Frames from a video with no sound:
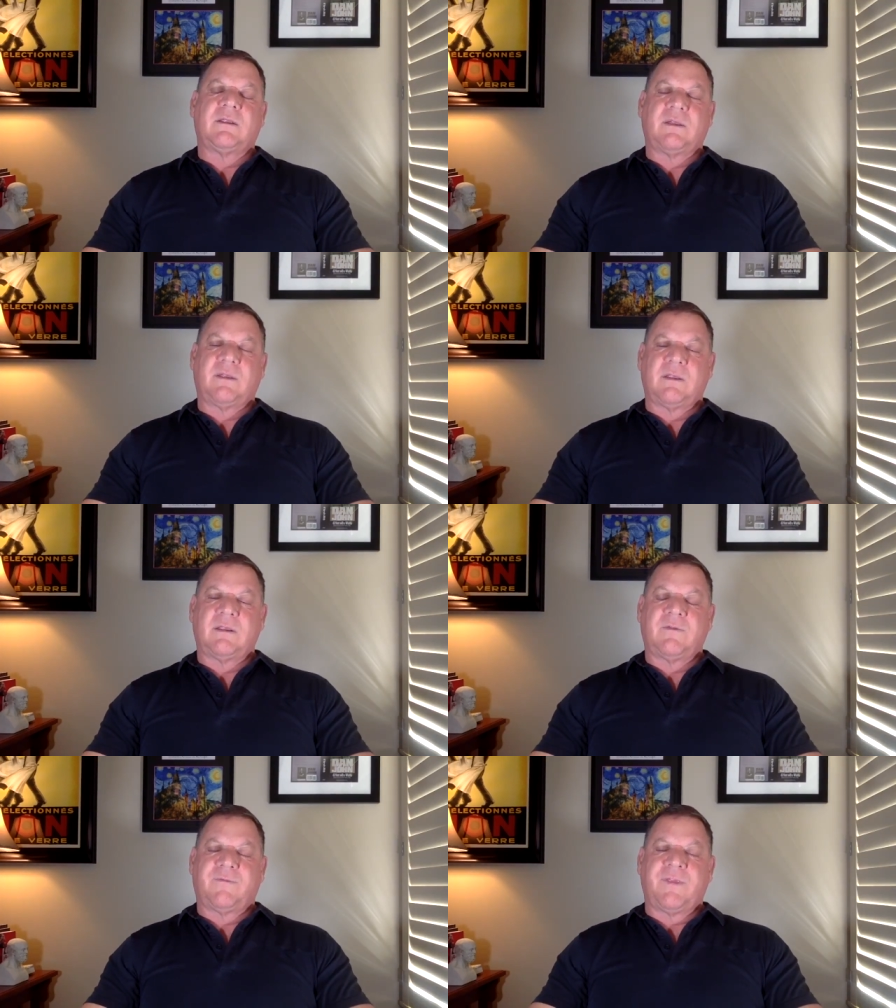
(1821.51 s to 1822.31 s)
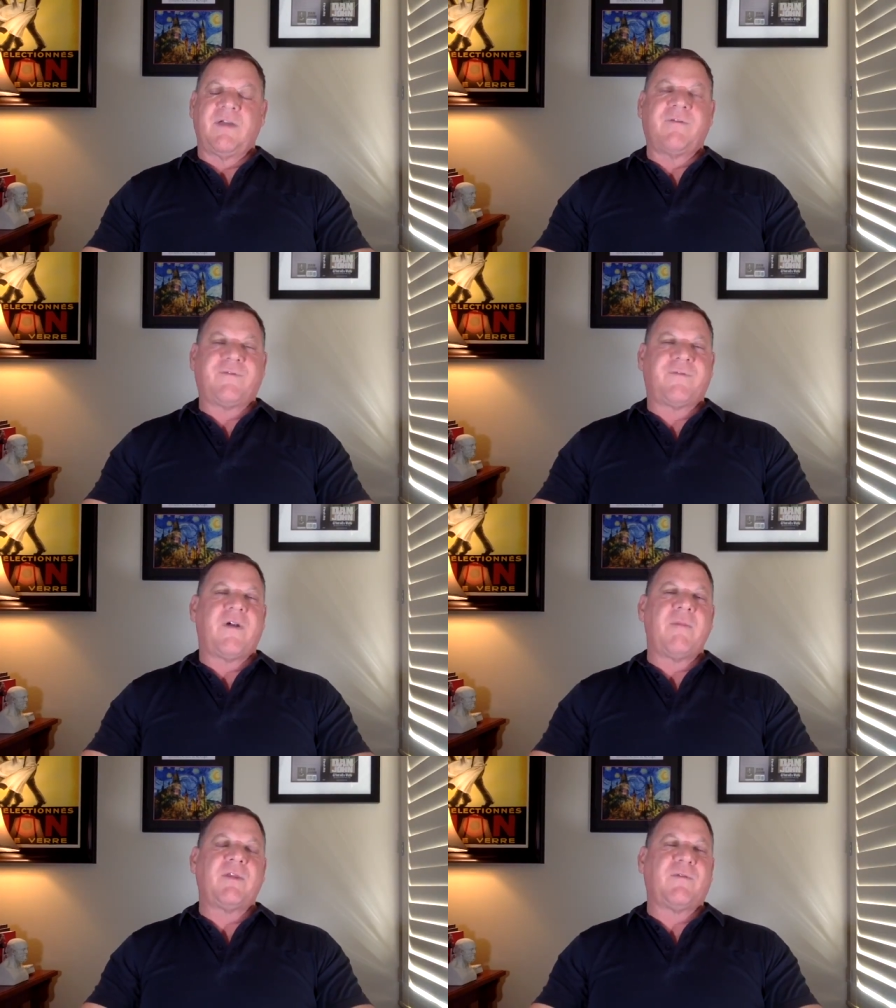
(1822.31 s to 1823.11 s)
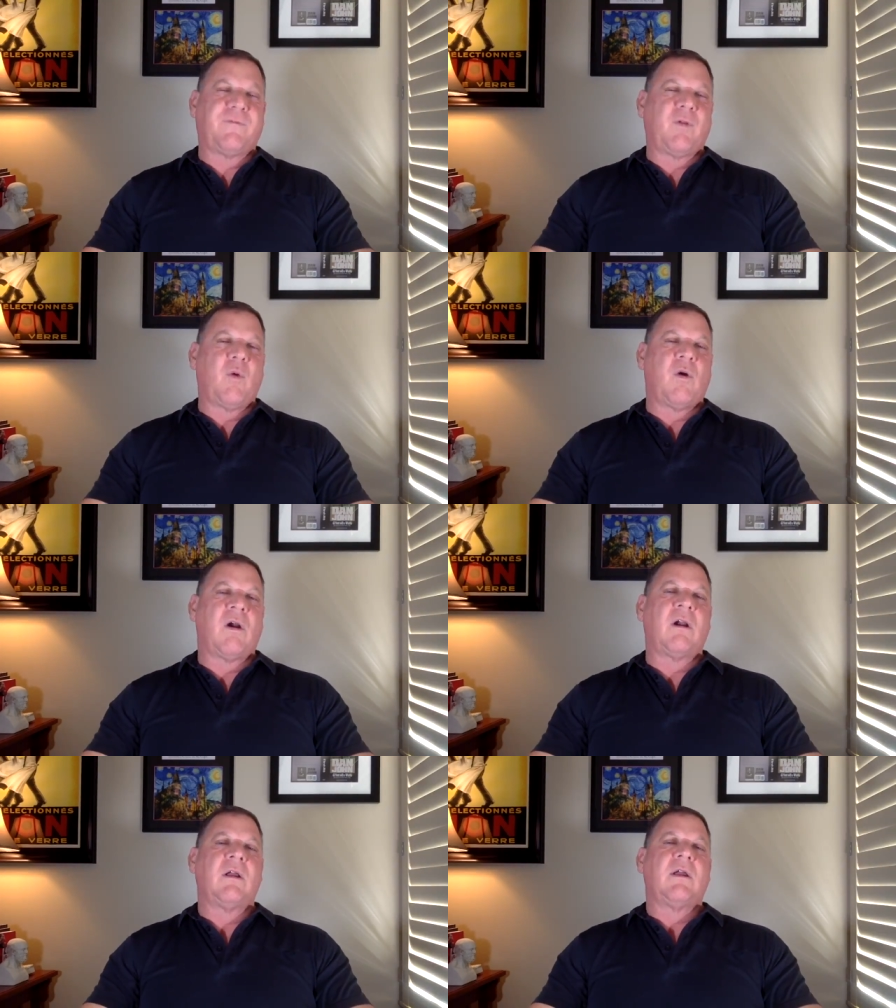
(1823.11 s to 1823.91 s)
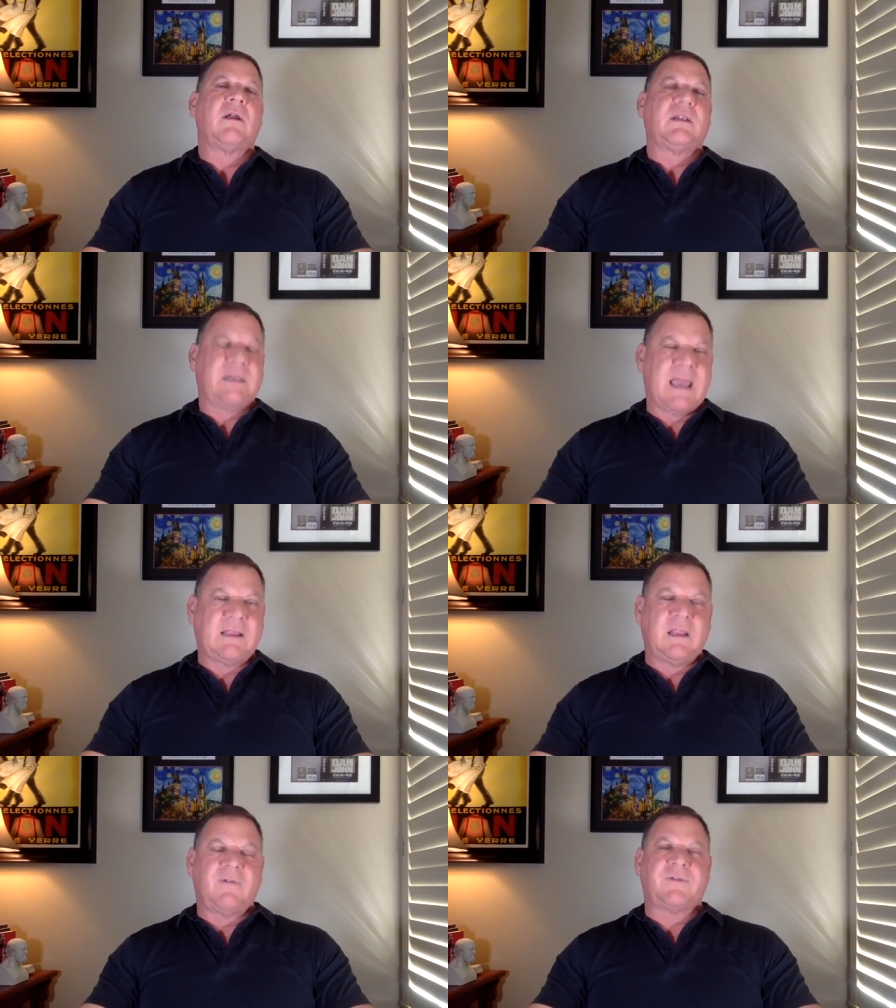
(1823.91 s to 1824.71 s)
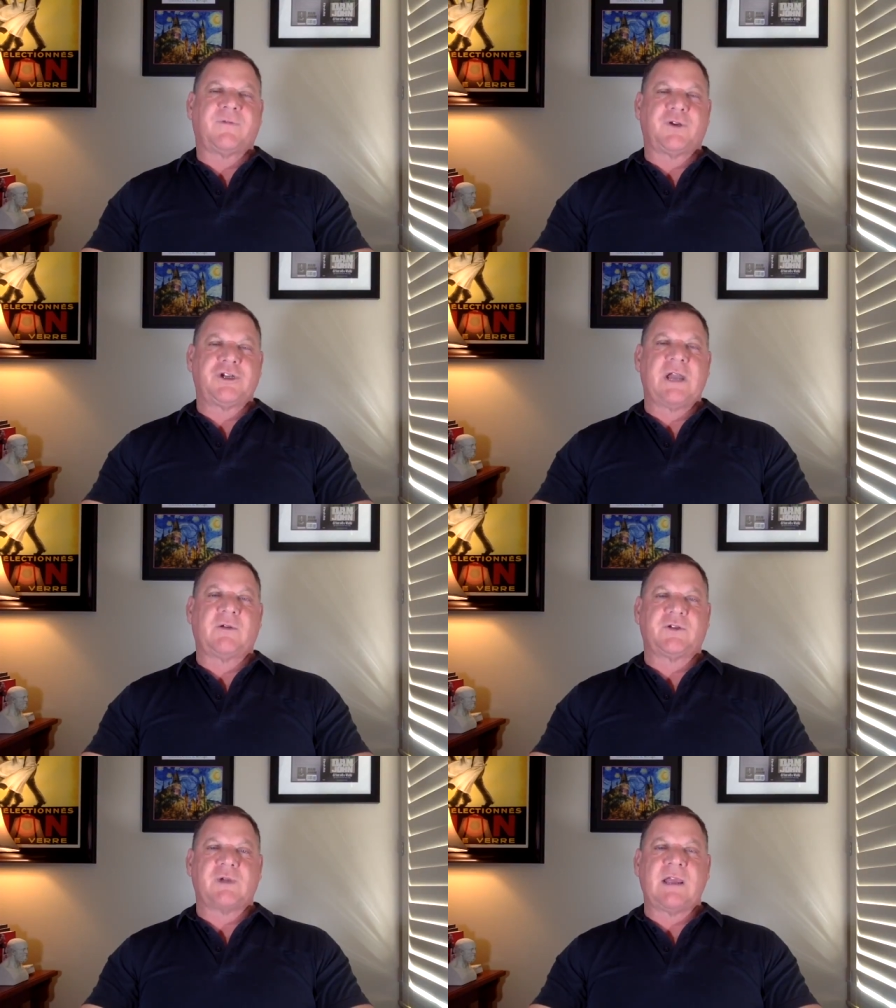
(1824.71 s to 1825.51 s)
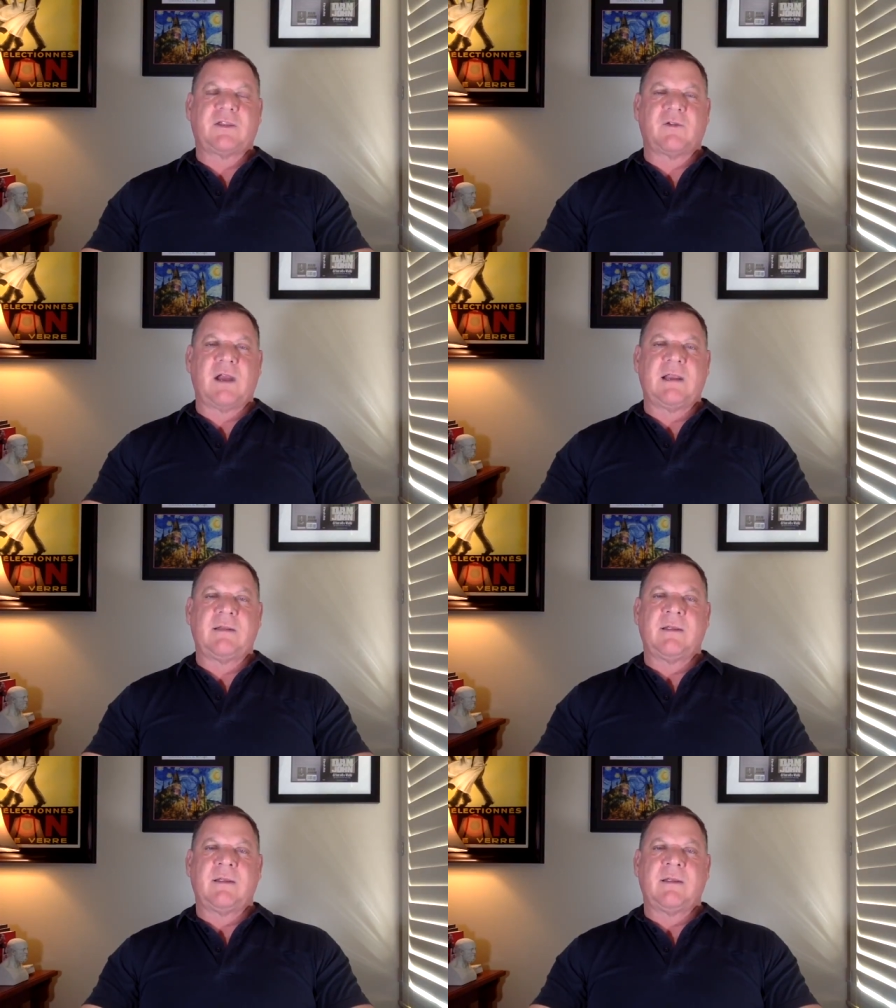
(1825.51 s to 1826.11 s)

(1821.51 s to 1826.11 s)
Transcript: the, the from the floor deadlift for general strength training.